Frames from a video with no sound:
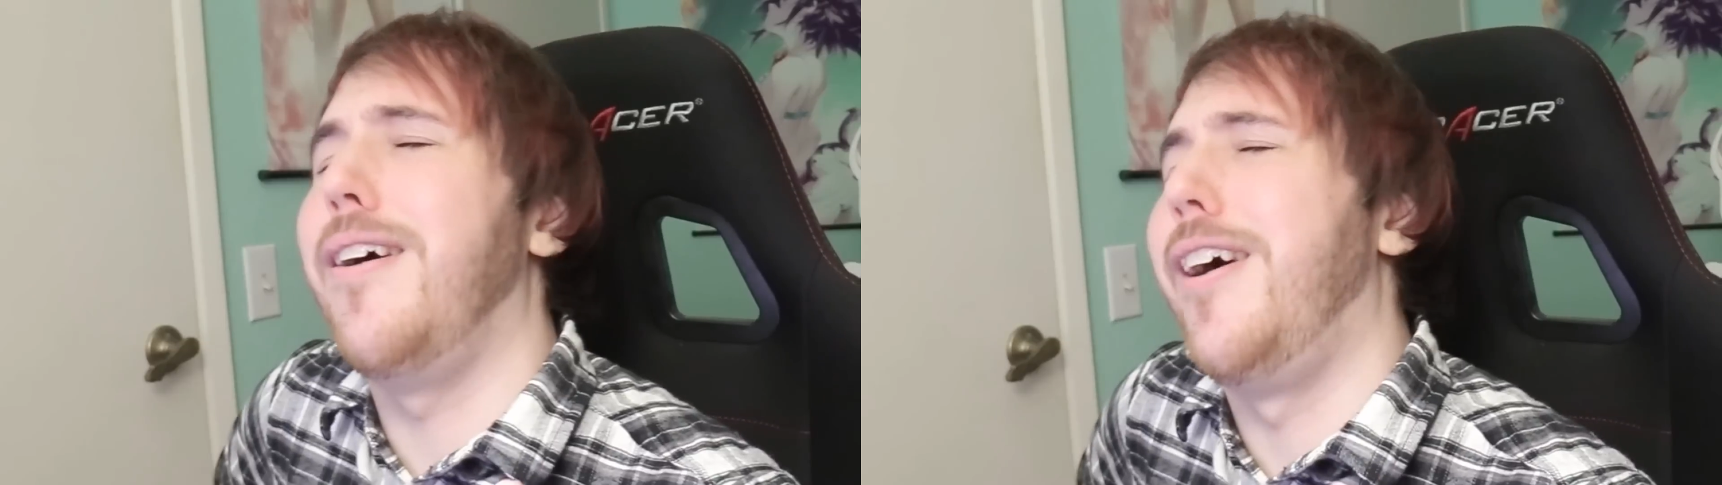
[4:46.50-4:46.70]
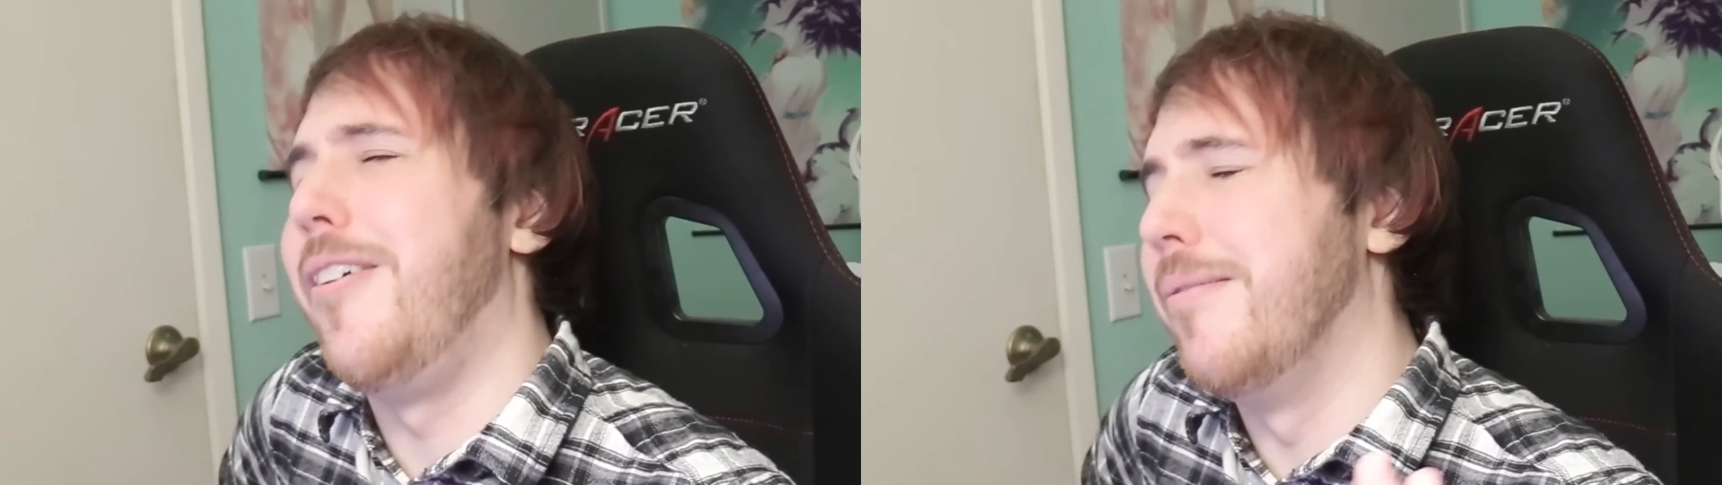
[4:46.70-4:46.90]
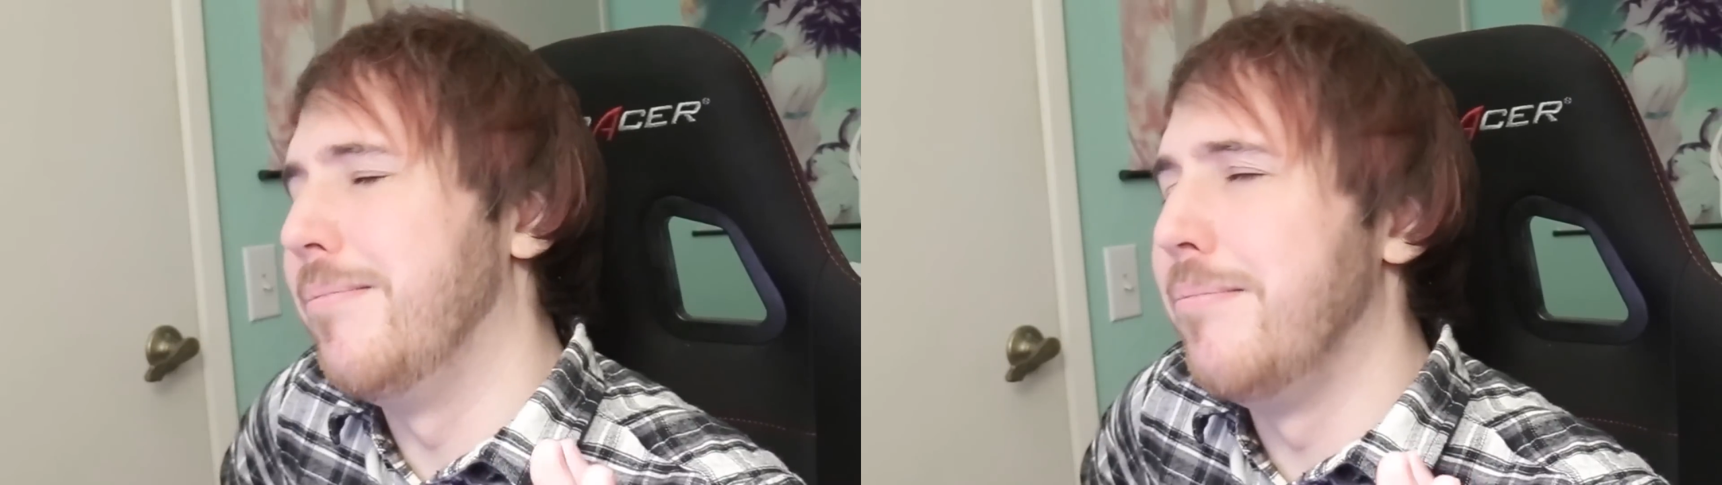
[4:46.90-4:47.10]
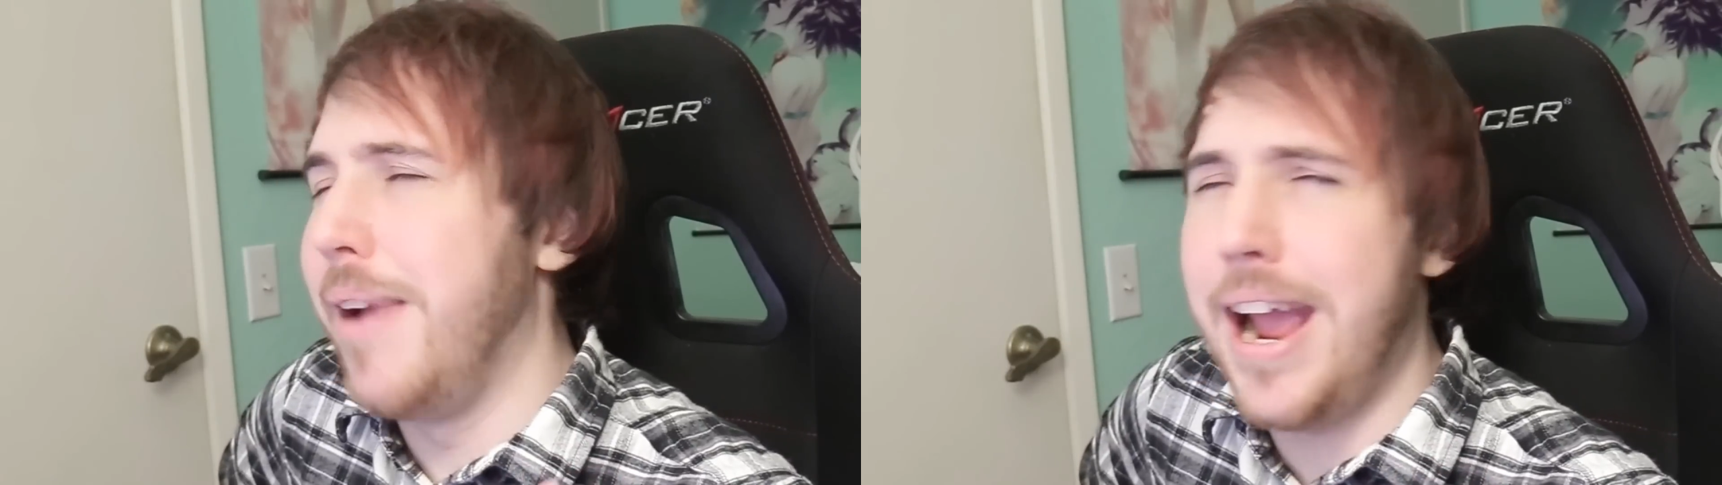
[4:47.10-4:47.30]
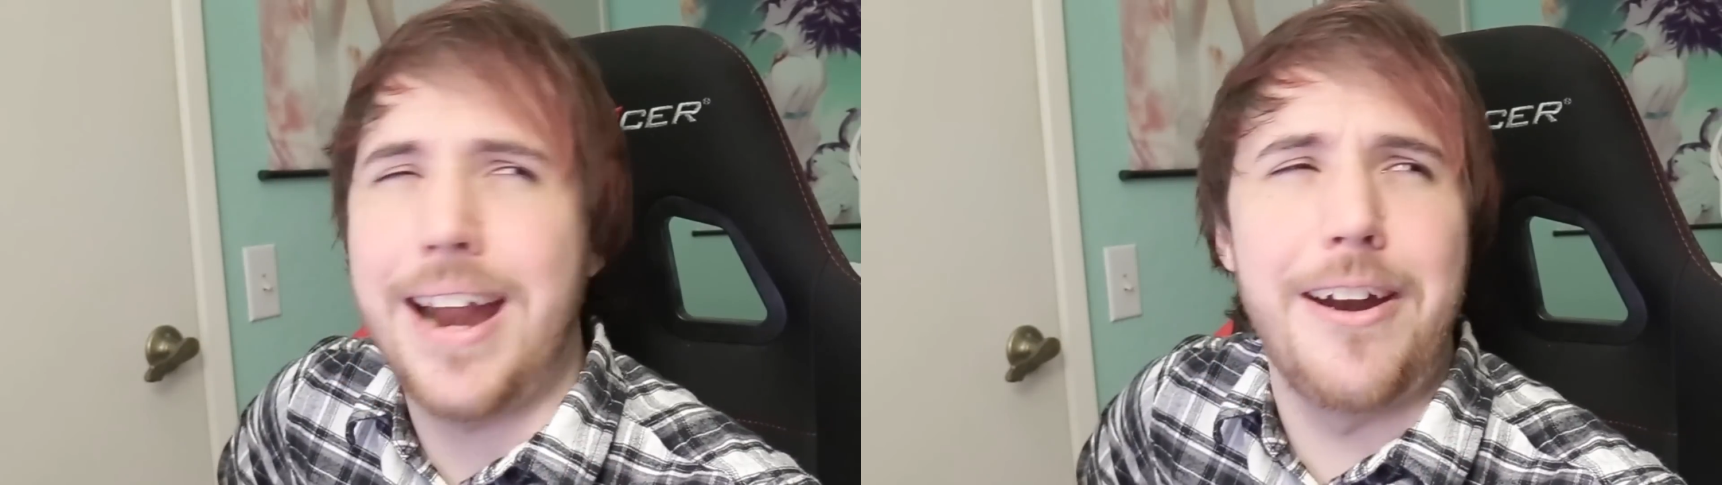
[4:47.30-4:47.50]
Oh
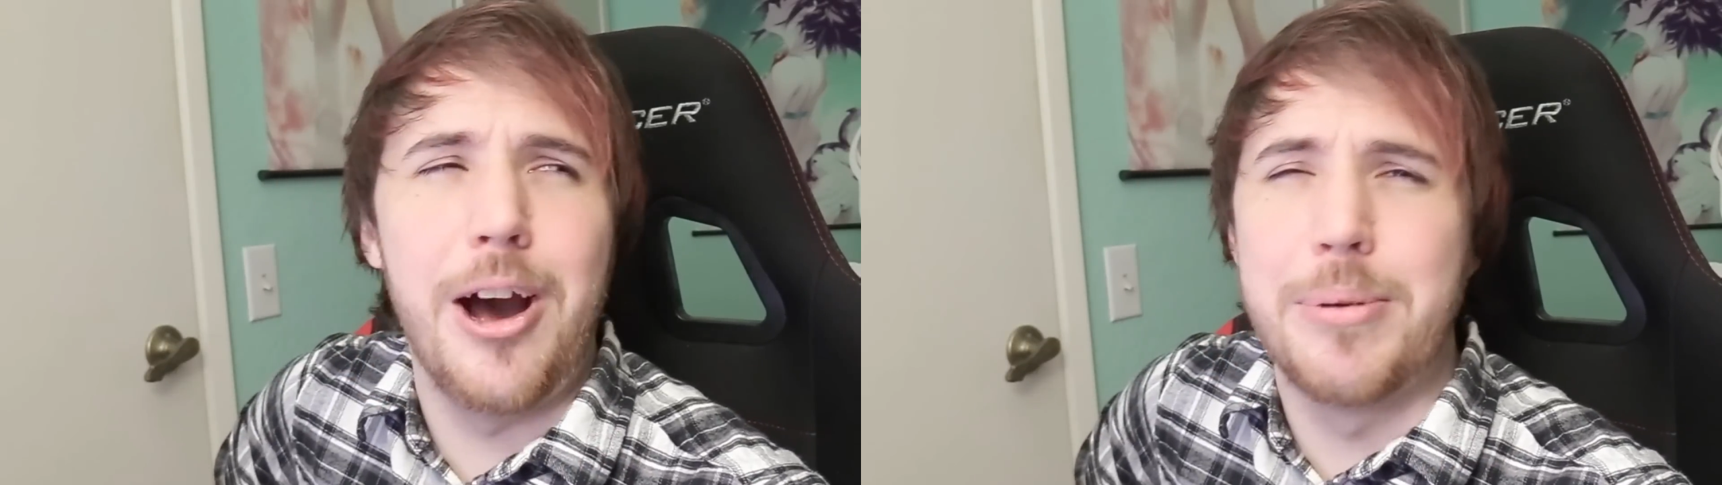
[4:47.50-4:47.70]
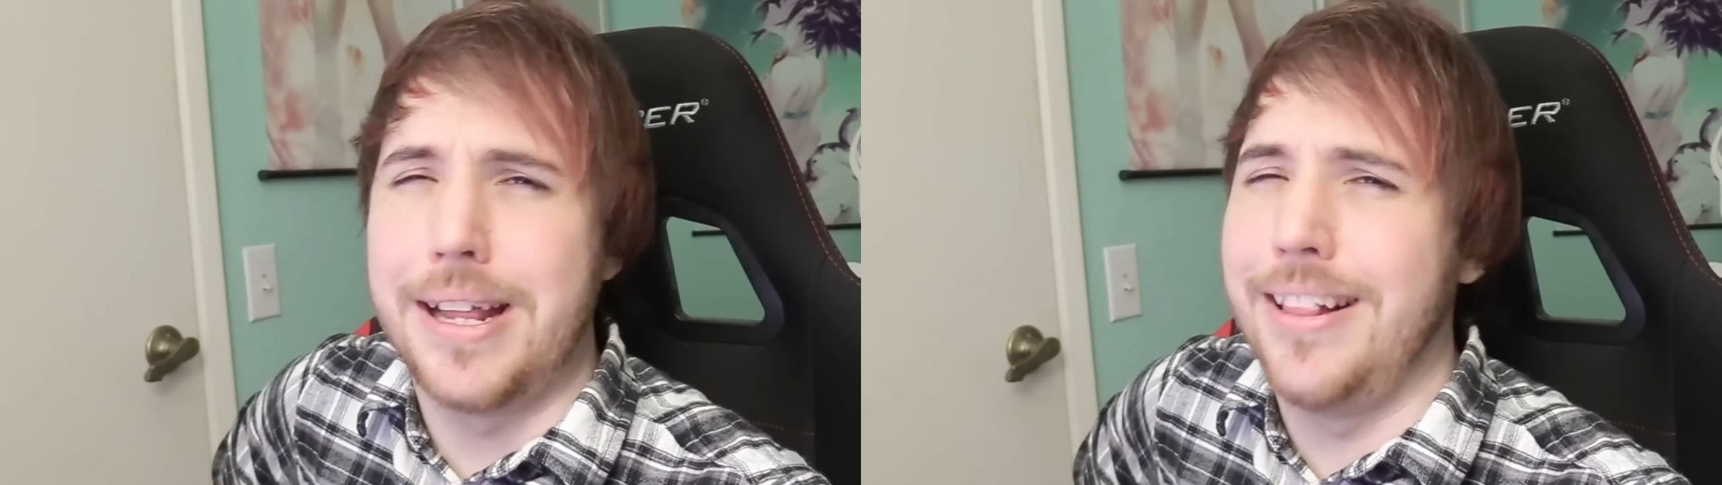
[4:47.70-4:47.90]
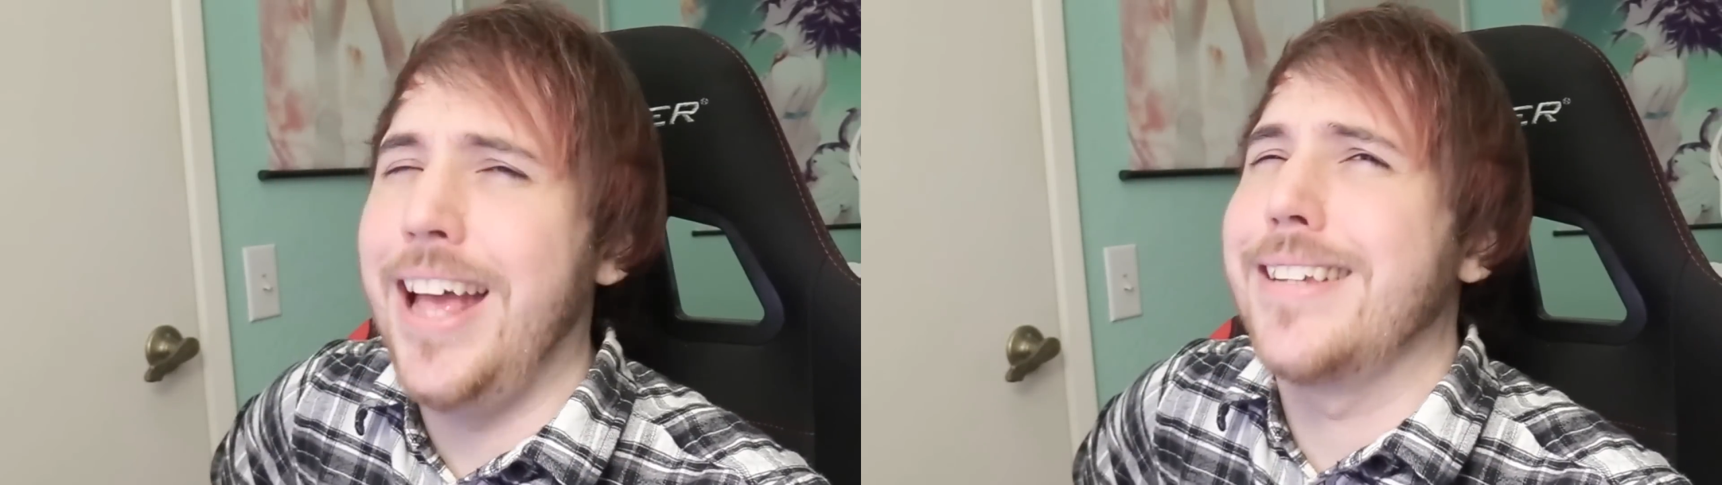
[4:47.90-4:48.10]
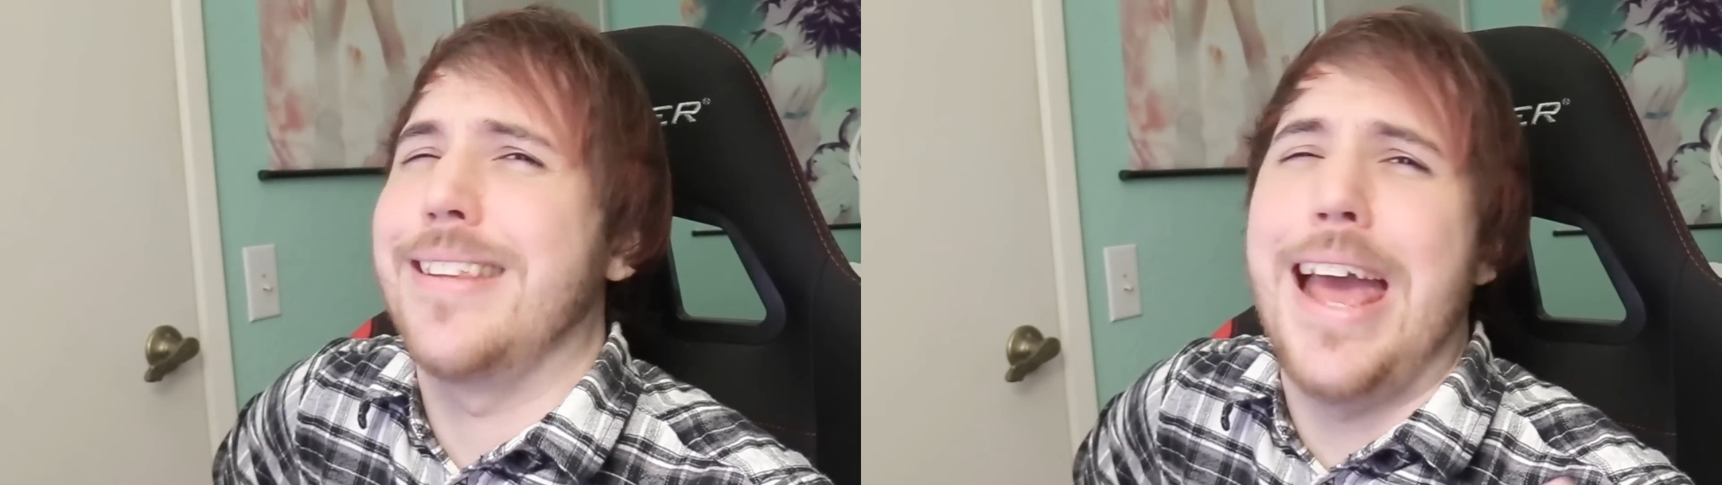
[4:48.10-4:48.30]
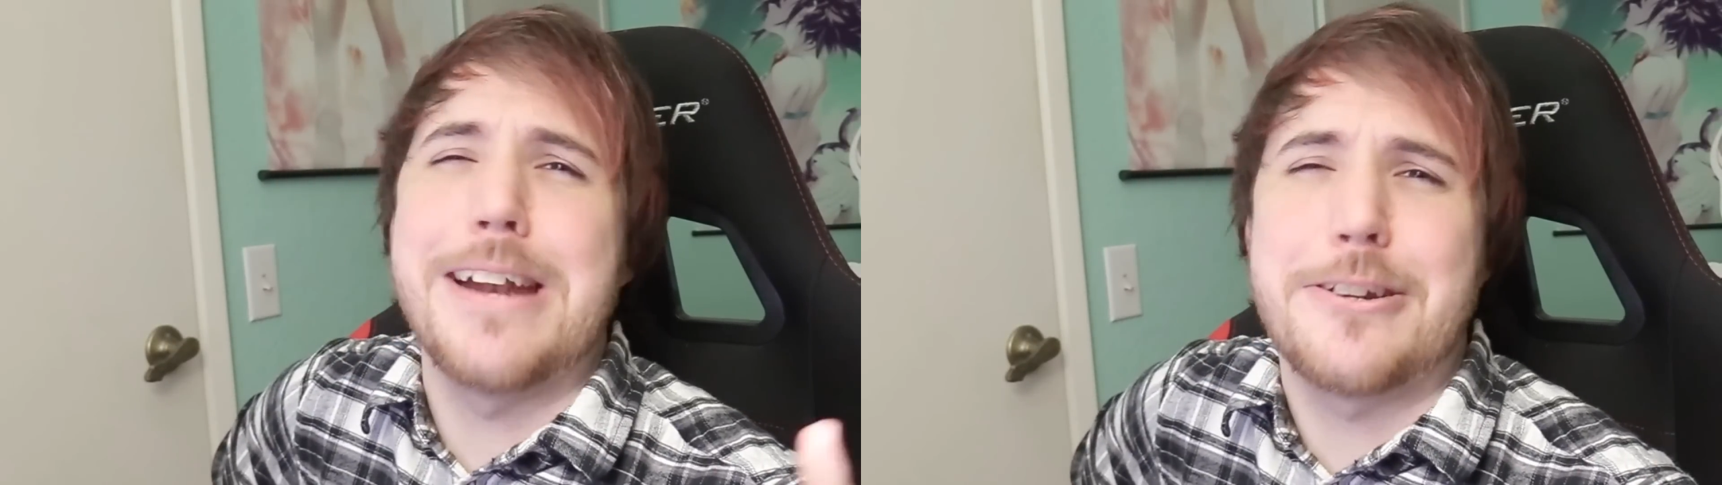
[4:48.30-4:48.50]
man, nobody
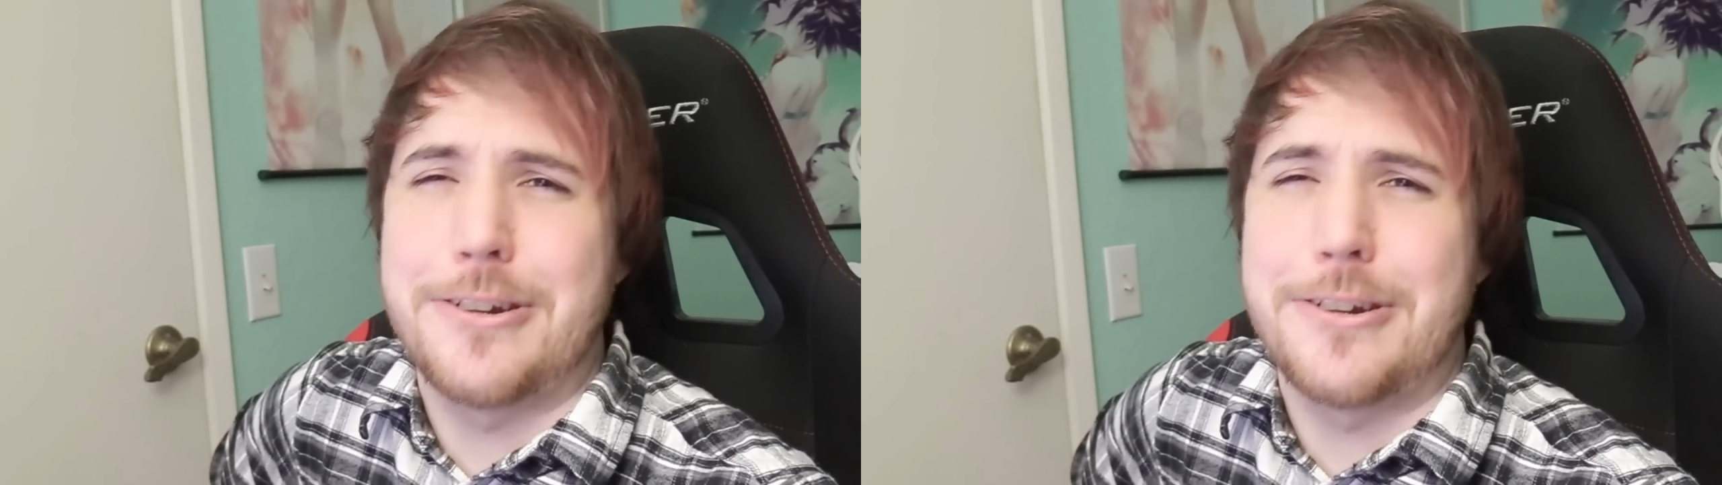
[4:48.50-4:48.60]
likes that